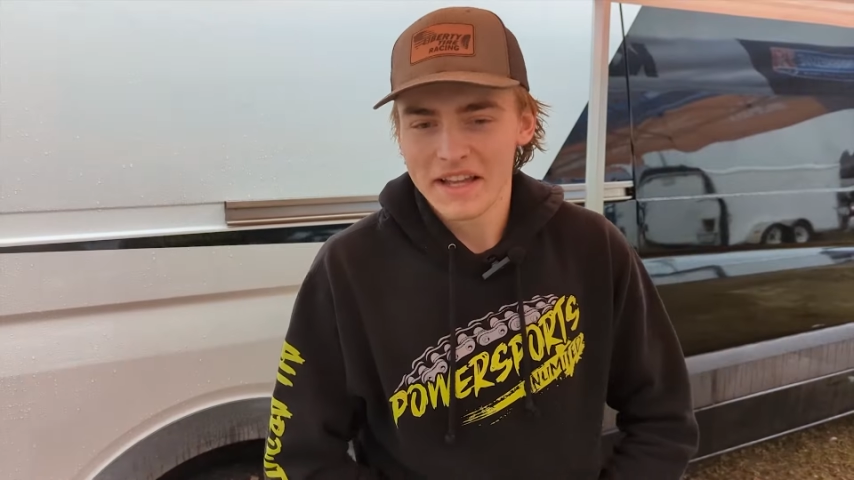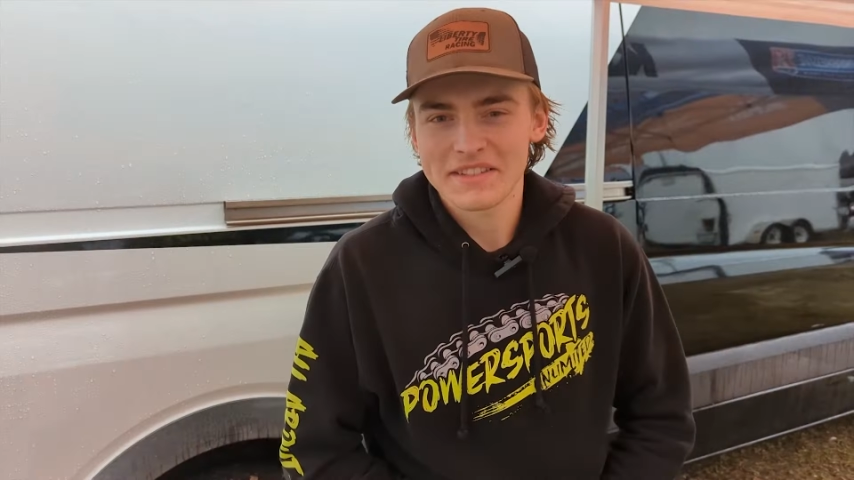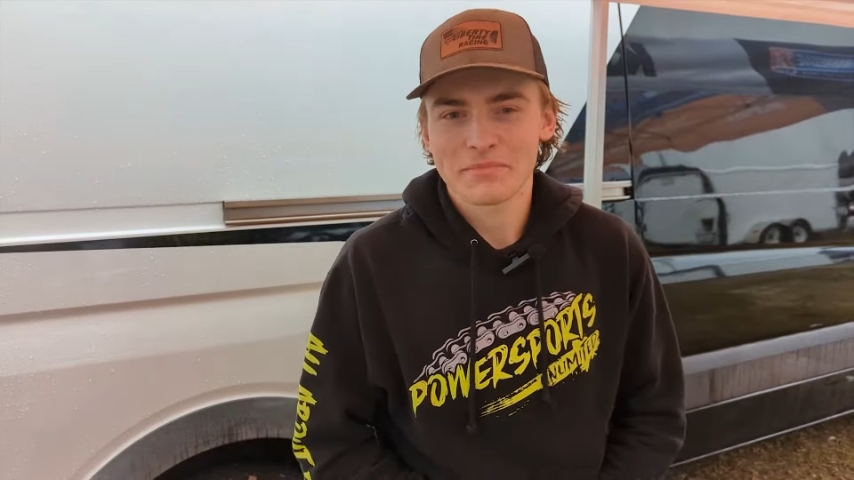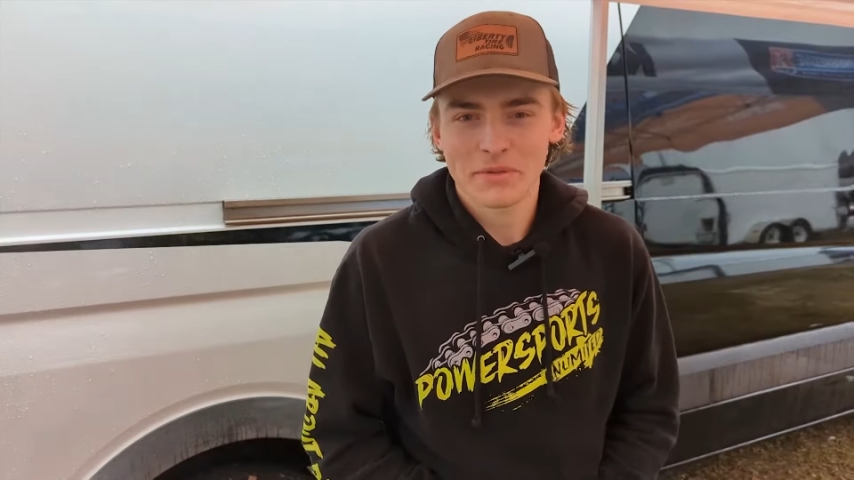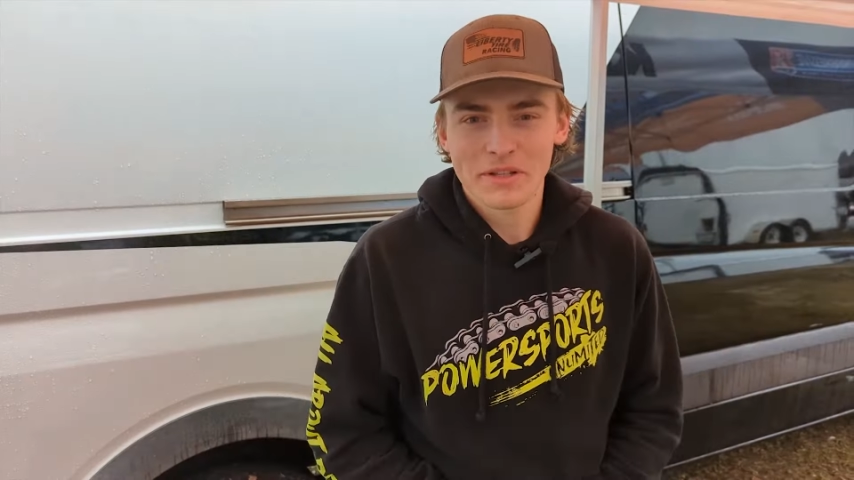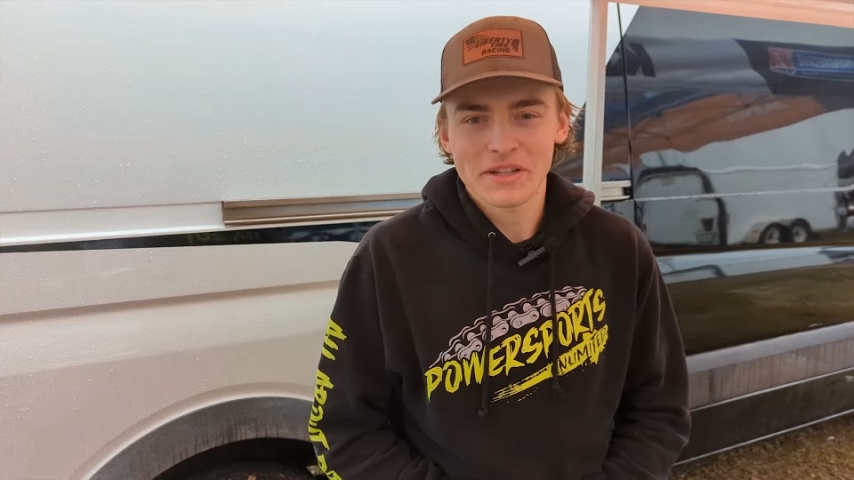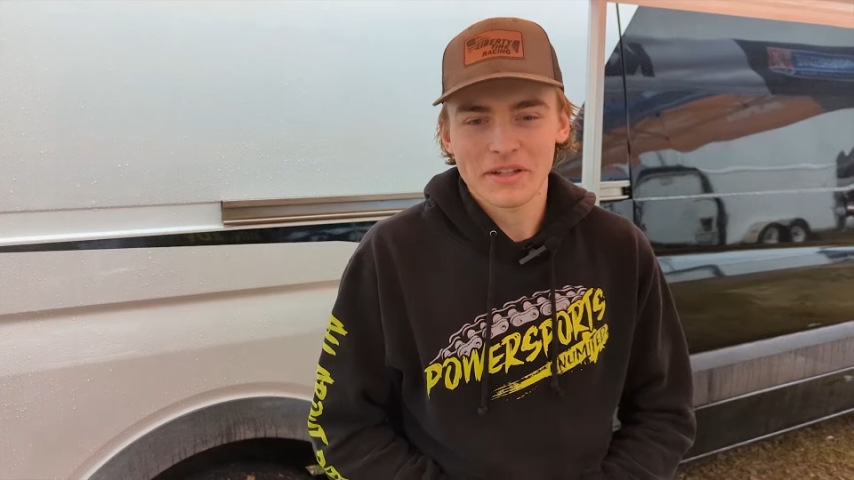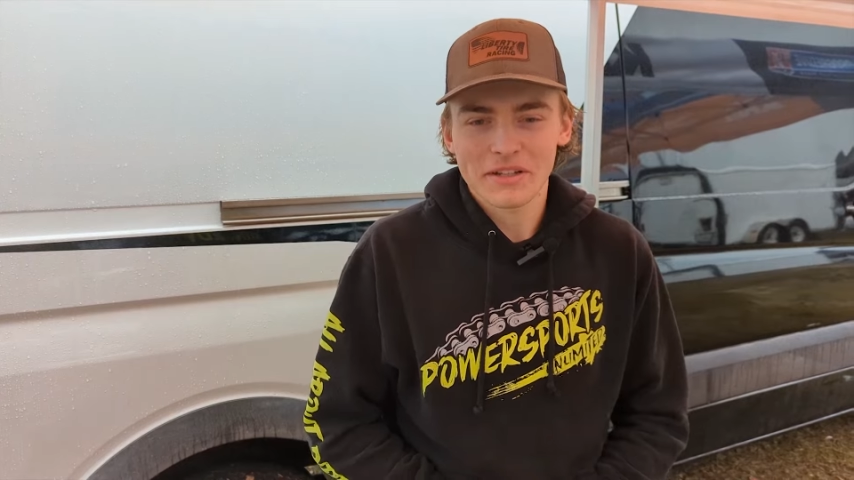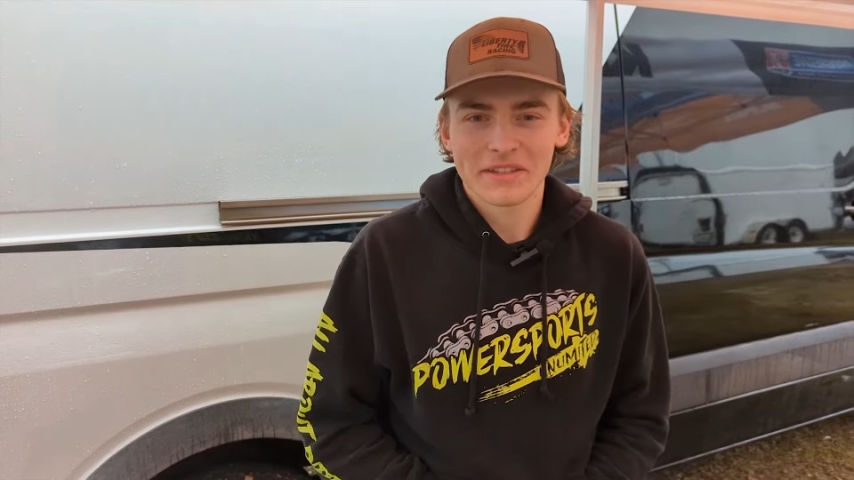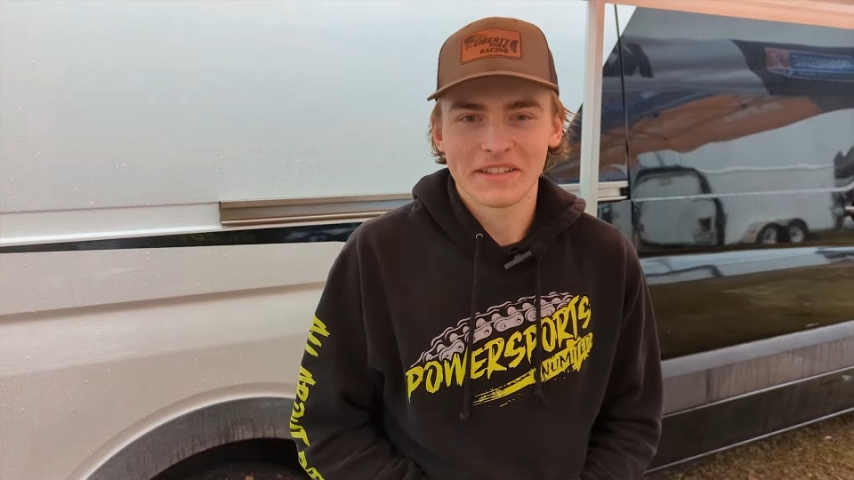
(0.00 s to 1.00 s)
It's pretty
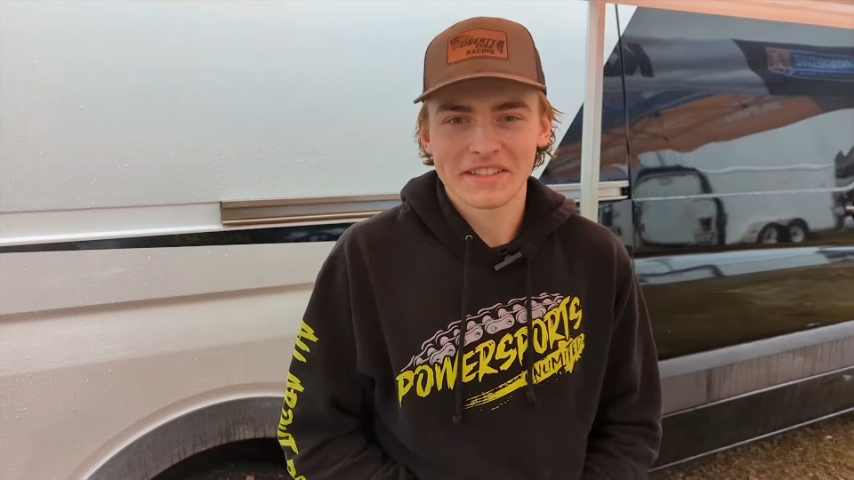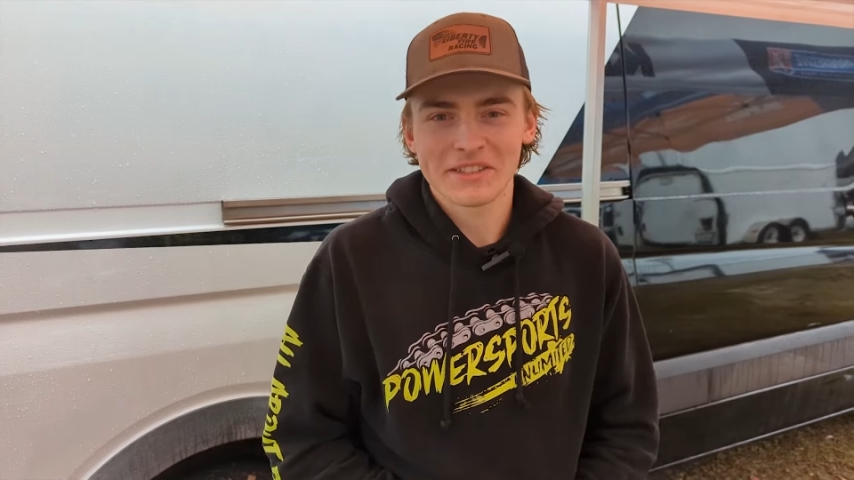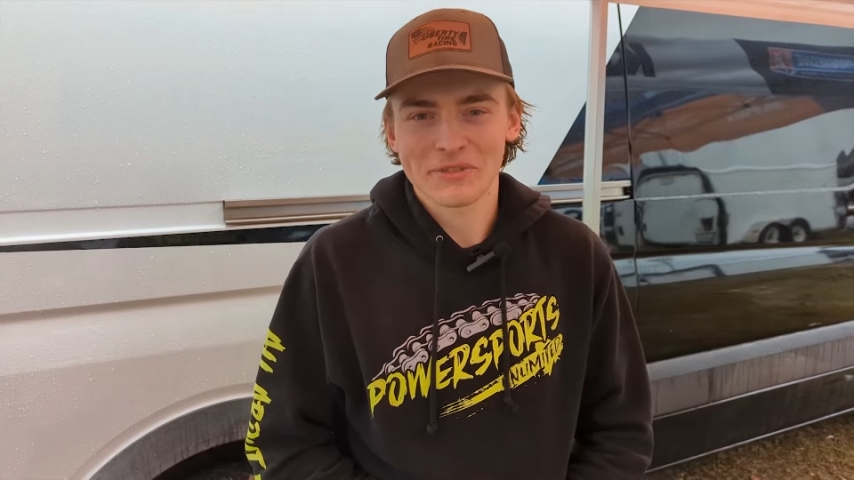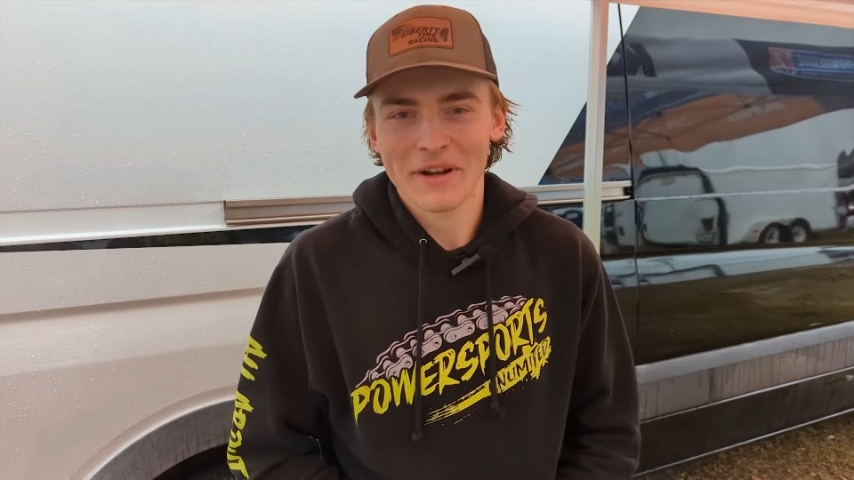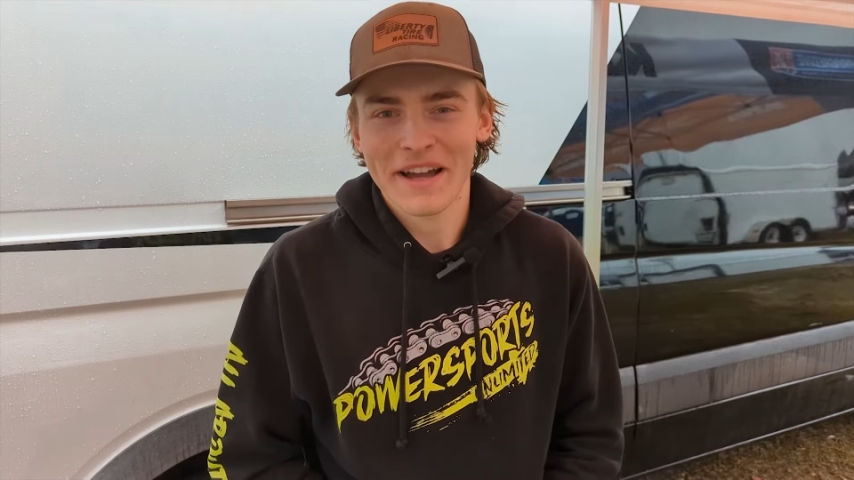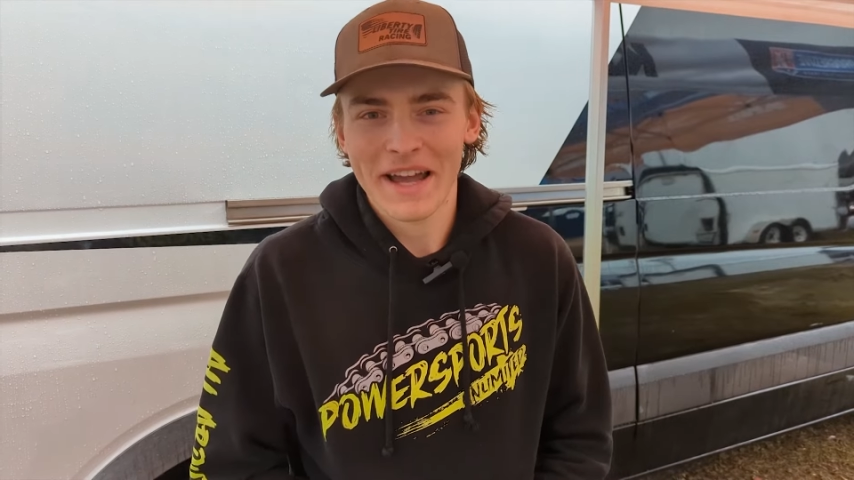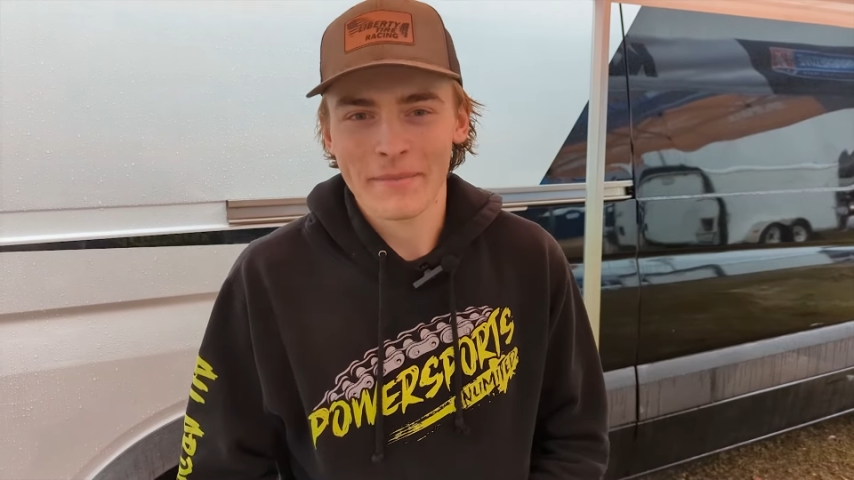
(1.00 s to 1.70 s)
good. It's all right.